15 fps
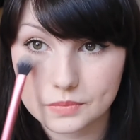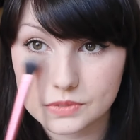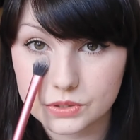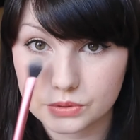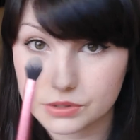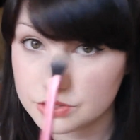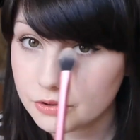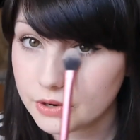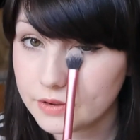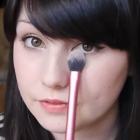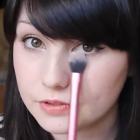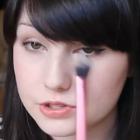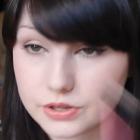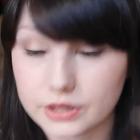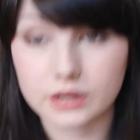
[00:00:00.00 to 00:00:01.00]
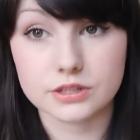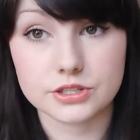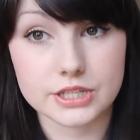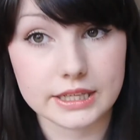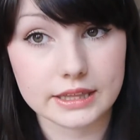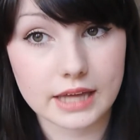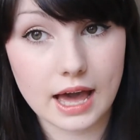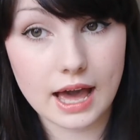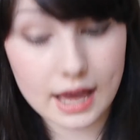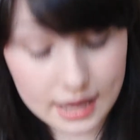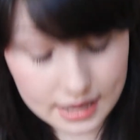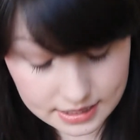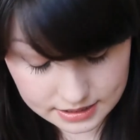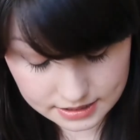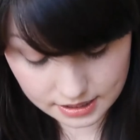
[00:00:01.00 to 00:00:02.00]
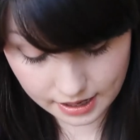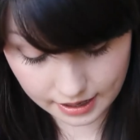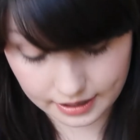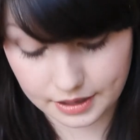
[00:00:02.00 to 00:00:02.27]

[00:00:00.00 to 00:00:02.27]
So it's great for doing underneath the eyes.